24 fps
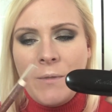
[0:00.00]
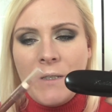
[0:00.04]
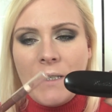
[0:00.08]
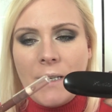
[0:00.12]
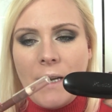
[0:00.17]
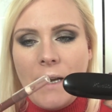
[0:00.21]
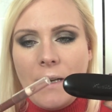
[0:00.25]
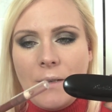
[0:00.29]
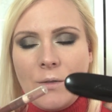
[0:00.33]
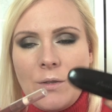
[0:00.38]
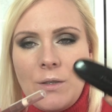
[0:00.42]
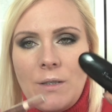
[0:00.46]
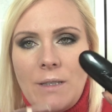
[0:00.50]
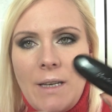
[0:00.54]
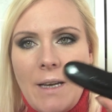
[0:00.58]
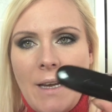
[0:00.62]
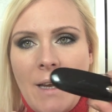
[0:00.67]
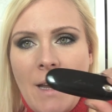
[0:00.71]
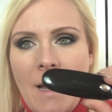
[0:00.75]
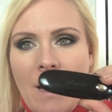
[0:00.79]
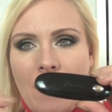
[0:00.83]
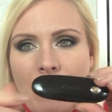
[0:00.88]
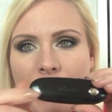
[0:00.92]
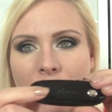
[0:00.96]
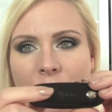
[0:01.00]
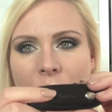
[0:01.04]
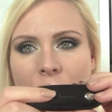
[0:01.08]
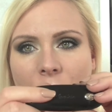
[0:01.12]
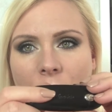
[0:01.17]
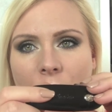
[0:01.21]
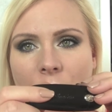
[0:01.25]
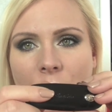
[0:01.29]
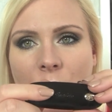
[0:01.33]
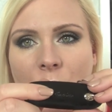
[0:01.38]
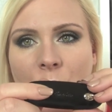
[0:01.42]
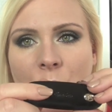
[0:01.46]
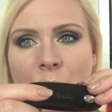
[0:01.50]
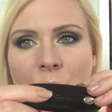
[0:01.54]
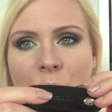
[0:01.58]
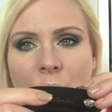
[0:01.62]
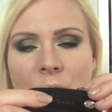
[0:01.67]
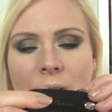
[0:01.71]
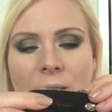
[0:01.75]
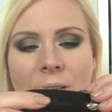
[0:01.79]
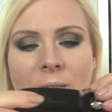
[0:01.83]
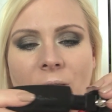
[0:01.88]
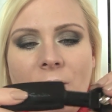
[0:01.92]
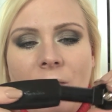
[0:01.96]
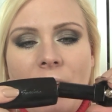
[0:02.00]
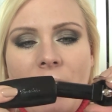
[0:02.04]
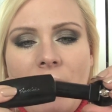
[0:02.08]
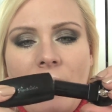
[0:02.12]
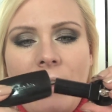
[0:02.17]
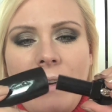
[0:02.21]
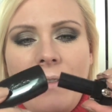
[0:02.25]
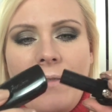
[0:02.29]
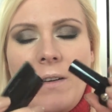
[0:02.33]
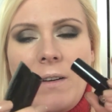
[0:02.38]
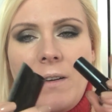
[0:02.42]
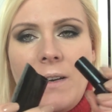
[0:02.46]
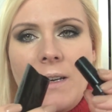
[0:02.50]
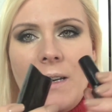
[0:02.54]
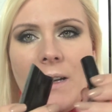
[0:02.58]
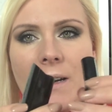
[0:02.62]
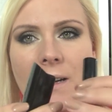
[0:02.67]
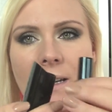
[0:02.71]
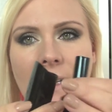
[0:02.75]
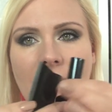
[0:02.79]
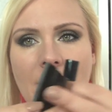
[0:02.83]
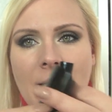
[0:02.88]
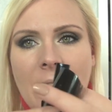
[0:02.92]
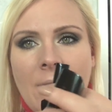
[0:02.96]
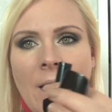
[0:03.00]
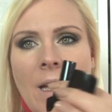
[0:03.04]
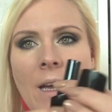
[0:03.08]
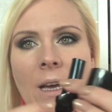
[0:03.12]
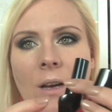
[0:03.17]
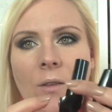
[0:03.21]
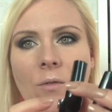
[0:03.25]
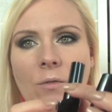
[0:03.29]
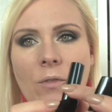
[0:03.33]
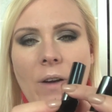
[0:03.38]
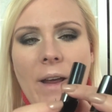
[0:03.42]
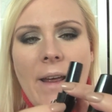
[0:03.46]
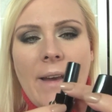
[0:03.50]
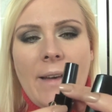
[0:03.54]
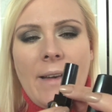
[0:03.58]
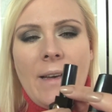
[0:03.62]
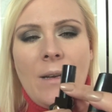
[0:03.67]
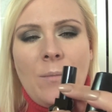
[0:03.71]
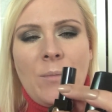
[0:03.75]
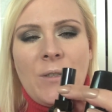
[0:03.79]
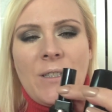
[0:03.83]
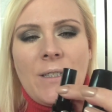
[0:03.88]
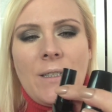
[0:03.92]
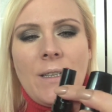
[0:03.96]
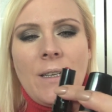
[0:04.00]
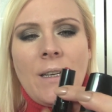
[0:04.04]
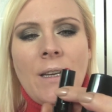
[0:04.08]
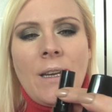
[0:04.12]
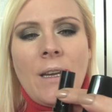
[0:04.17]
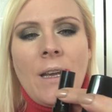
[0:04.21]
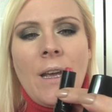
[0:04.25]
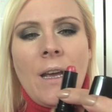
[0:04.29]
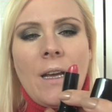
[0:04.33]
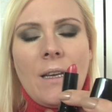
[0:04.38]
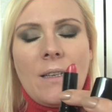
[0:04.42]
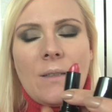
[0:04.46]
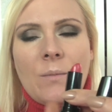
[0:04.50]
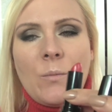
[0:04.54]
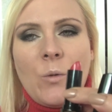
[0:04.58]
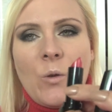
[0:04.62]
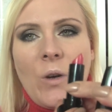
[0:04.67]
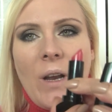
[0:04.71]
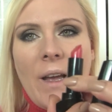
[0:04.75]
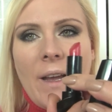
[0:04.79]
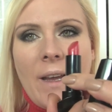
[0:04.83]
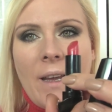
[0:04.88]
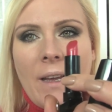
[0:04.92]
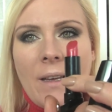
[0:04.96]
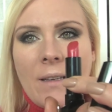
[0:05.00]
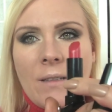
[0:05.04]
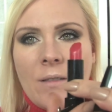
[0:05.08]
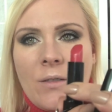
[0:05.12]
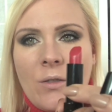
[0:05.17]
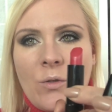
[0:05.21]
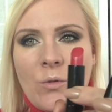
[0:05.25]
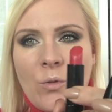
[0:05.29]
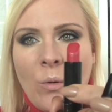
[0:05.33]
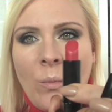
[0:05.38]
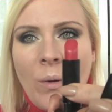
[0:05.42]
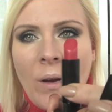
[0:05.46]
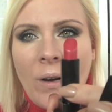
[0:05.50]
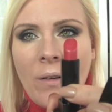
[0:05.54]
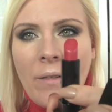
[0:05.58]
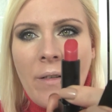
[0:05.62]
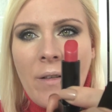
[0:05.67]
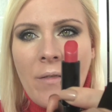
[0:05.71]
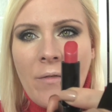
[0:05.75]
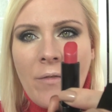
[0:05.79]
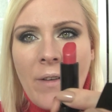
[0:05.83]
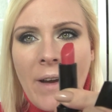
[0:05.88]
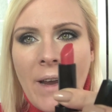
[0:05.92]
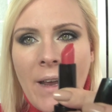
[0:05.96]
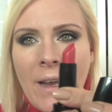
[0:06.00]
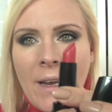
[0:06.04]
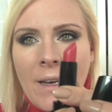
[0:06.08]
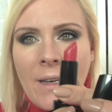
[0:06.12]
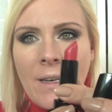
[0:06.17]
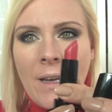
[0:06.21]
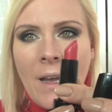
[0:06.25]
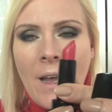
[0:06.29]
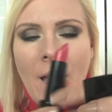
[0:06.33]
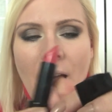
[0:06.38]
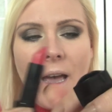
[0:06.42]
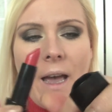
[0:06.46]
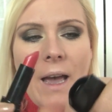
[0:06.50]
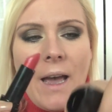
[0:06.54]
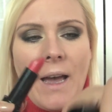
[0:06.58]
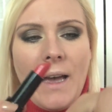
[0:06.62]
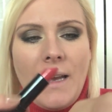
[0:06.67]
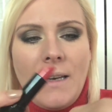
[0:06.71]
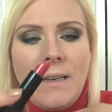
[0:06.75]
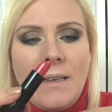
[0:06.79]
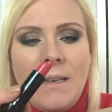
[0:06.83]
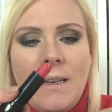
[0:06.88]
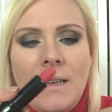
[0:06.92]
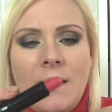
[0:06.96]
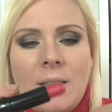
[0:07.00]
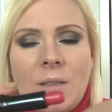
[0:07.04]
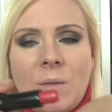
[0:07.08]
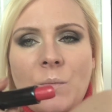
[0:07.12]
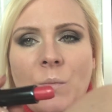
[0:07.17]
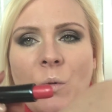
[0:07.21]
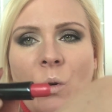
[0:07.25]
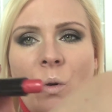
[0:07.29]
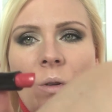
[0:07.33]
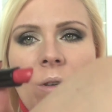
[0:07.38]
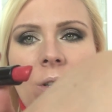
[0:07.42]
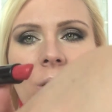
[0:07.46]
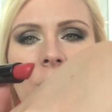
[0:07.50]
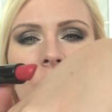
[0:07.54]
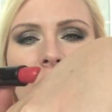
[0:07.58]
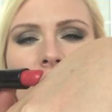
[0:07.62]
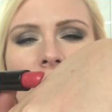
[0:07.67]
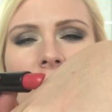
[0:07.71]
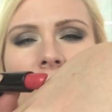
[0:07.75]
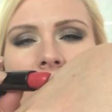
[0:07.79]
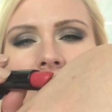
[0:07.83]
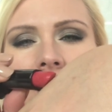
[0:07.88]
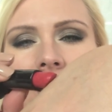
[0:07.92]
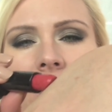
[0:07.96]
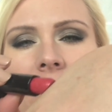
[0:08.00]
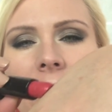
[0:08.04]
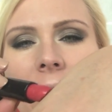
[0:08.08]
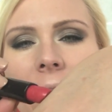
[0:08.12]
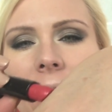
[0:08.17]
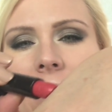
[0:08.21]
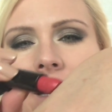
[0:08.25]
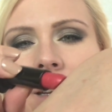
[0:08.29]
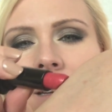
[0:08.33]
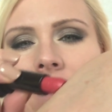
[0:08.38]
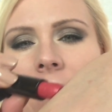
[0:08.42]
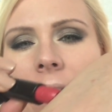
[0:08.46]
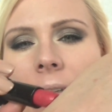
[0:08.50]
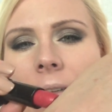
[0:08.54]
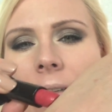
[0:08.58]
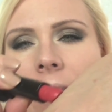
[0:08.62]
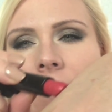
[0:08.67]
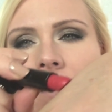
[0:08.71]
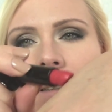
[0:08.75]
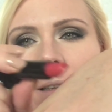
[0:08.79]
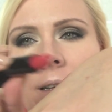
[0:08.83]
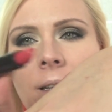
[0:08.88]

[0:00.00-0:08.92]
lips and today I'm gonna use a very, very nice red lipstick. It's more like a strawberry red and it's more on the sheer side.